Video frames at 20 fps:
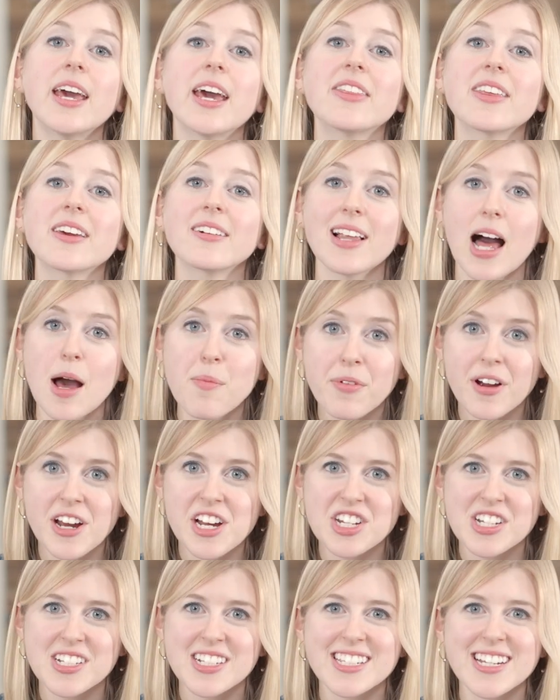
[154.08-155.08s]
In the
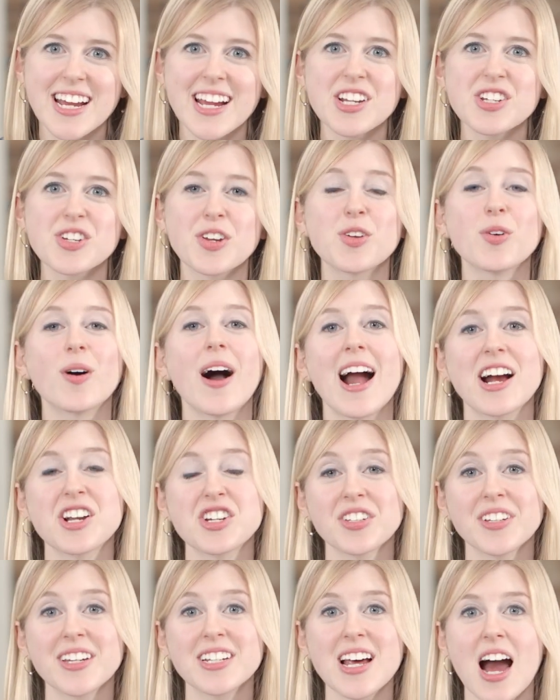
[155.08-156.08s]
elaboration stage, you'll
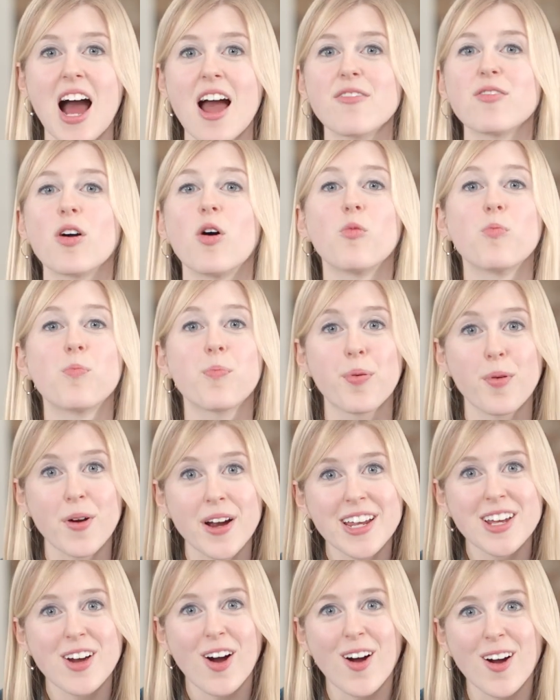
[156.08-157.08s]
actually dive
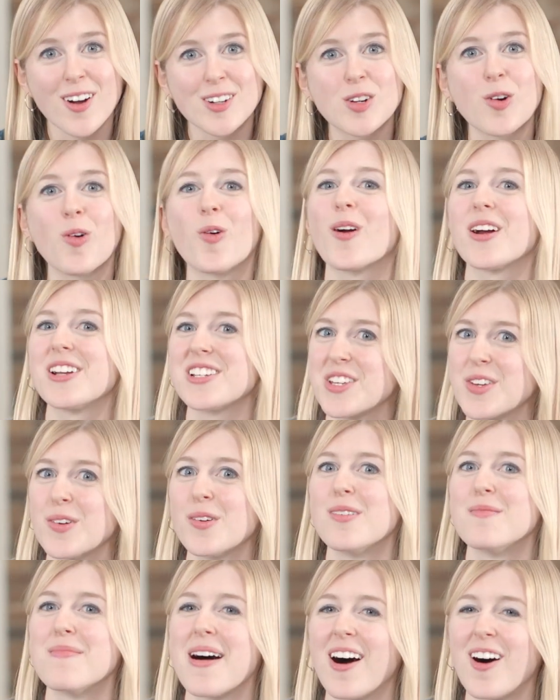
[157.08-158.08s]
pretty hardcore into
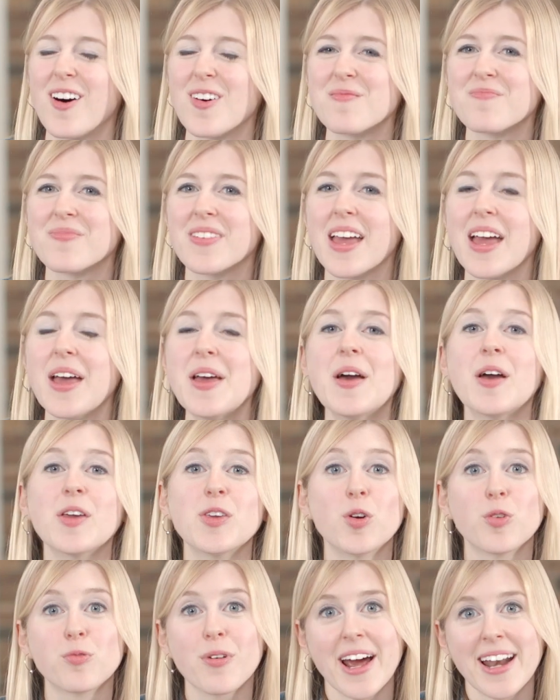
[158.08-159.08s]
UML.
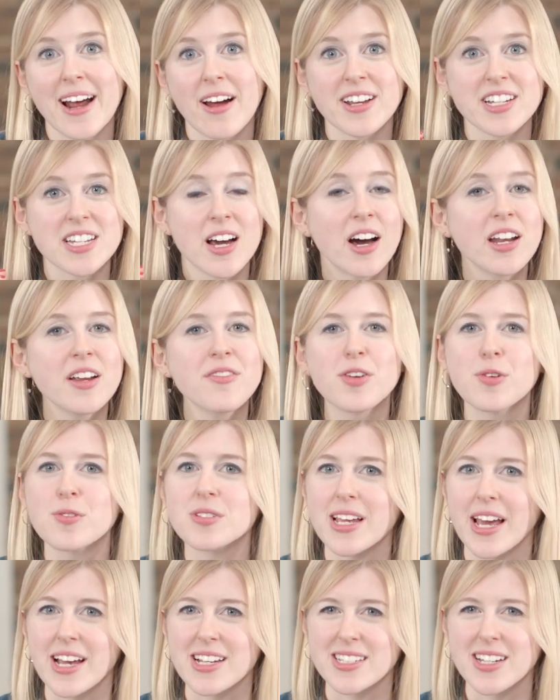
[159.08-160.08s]
You'll write out a ton of
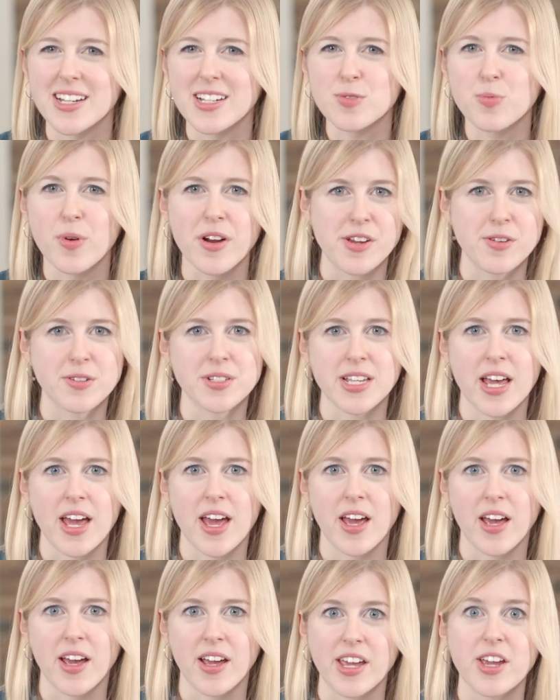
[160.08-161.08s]
use cases where you
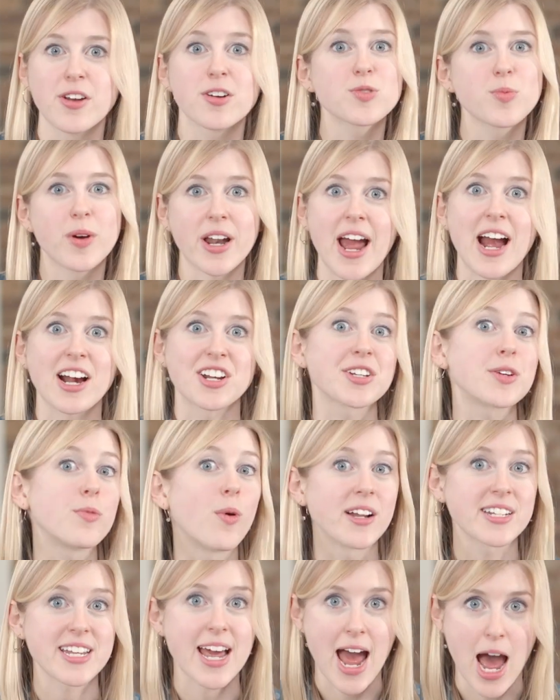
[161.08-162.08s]
say, here's what I actually
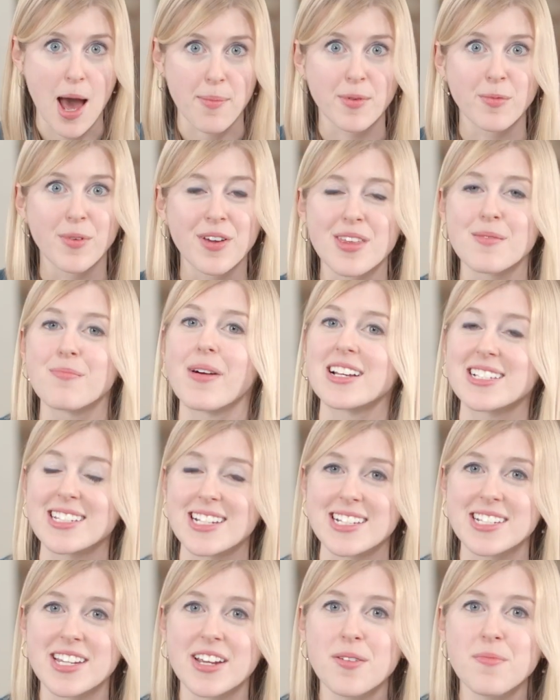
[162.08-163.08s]
want to happen within my
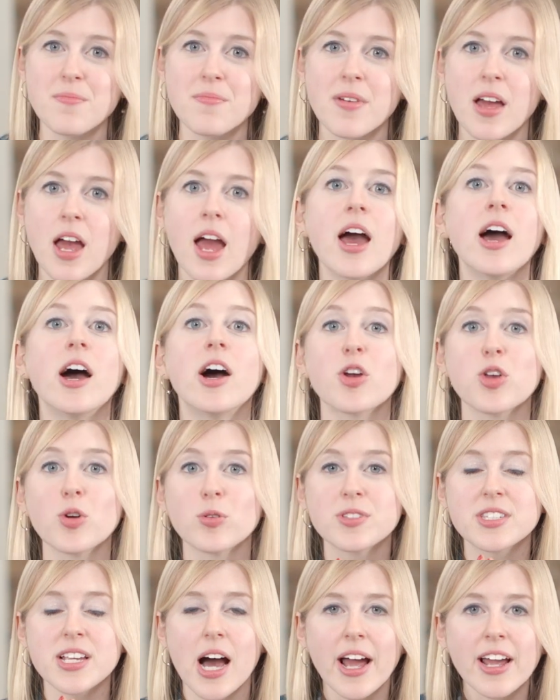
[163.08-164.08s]
system.
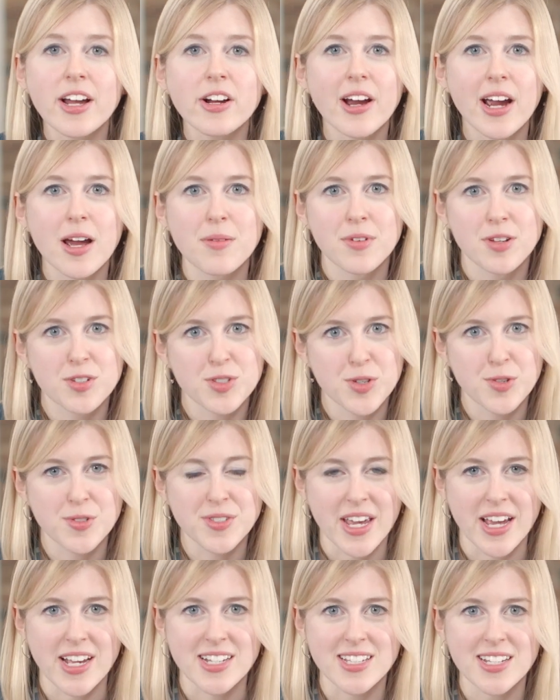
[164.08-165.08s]
You'll diagram those
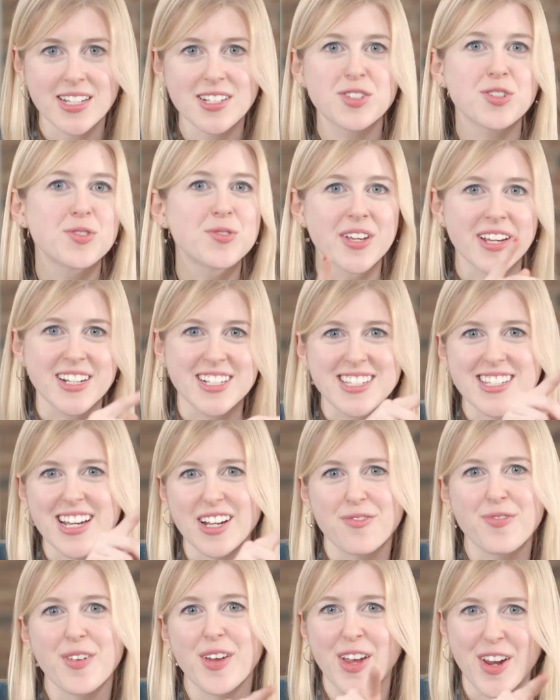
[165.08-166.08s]
use cases using
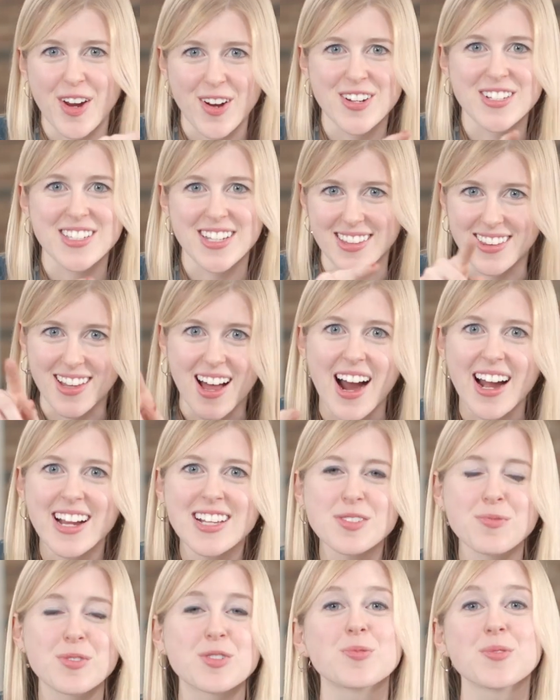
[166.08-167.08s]
stick figures and
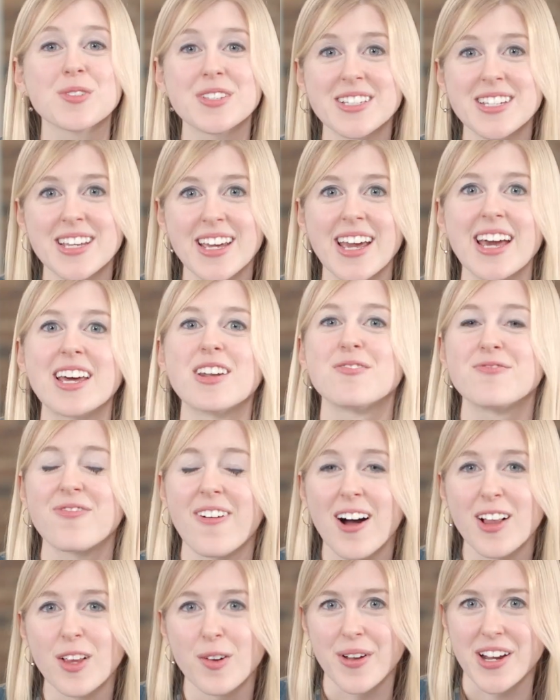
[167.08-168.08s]
lines, which we'll see in a
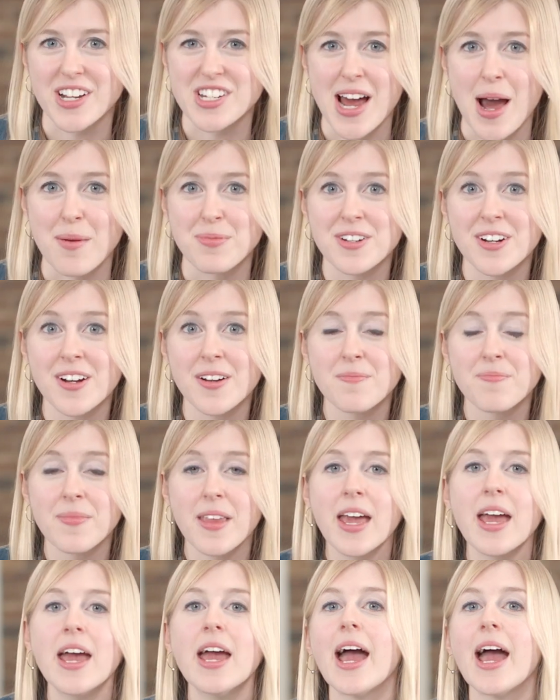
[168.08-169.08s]
following chapter.
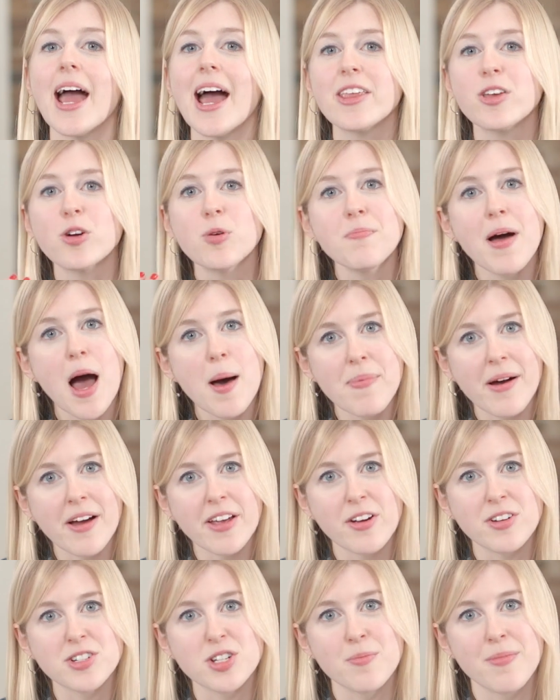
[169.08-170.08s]
And you'll map
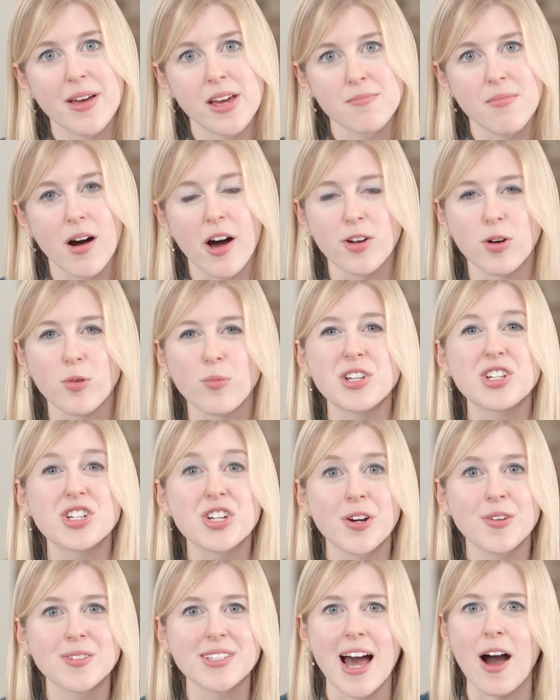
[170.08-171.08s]
out your domain model, which
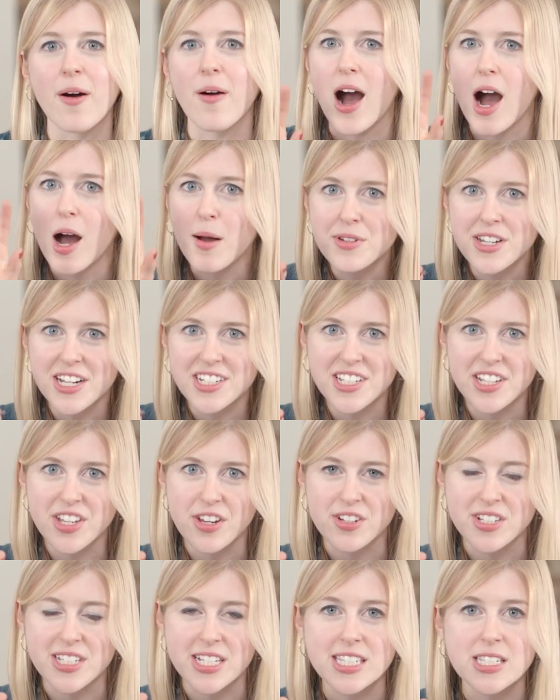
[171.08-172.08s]
shows how objects in
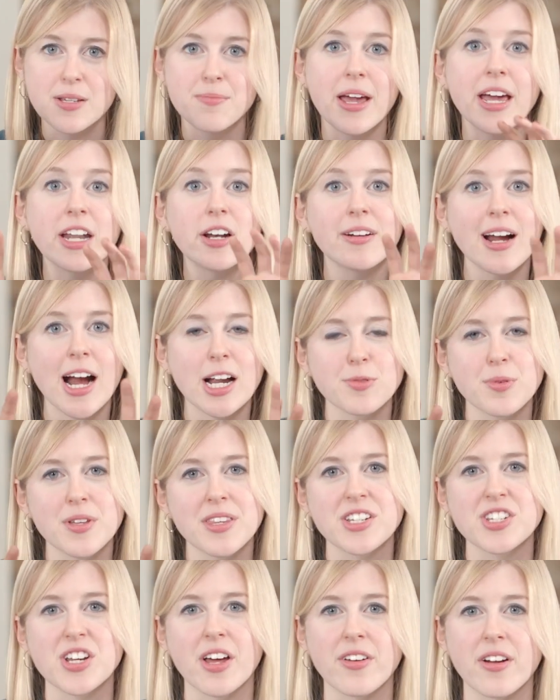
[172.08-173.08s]
your system interact with
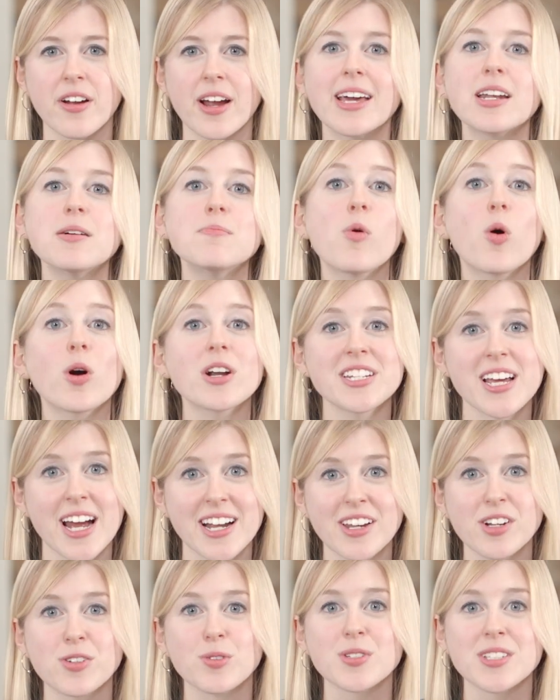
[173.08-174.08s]
each other in a more
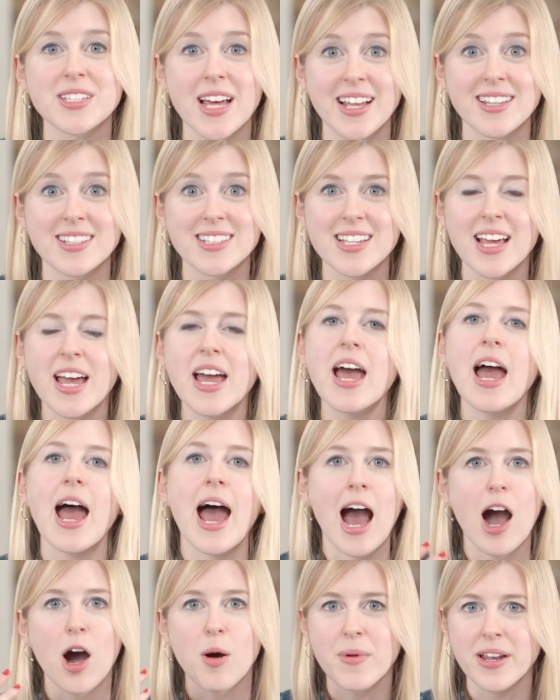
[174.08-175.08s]
technical sense,
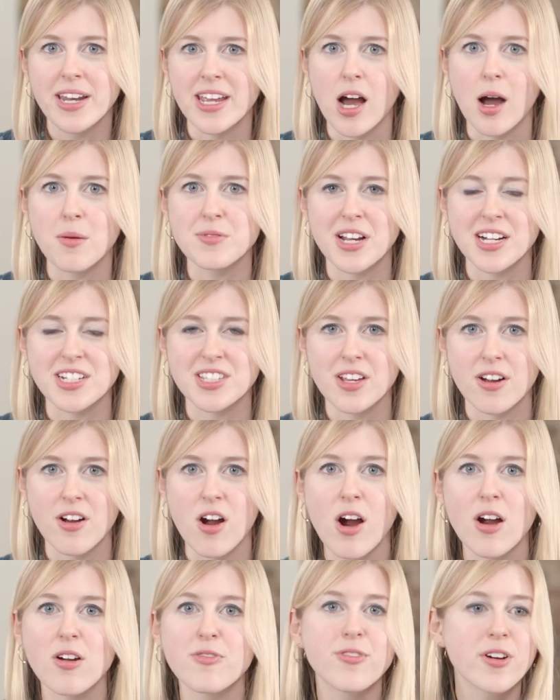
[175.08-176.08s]
how many objects there
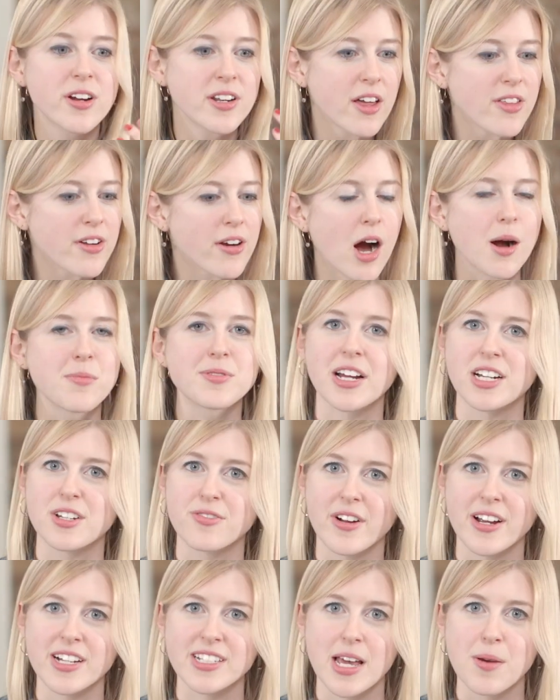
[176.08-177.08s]
are for another object,
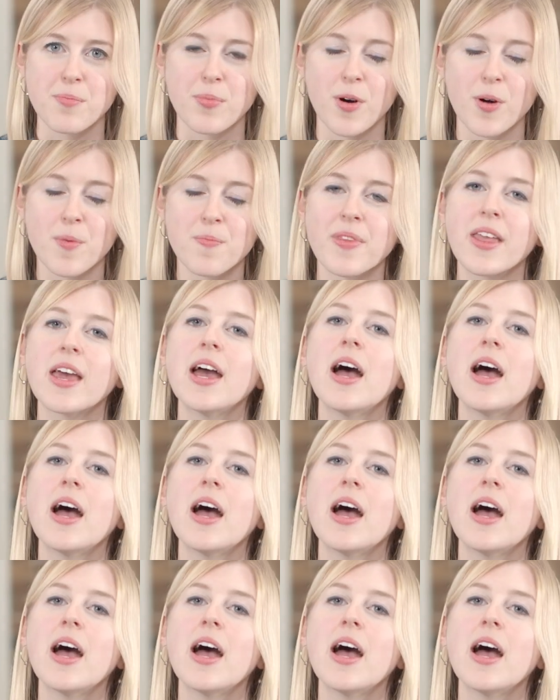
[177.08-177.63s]
for example.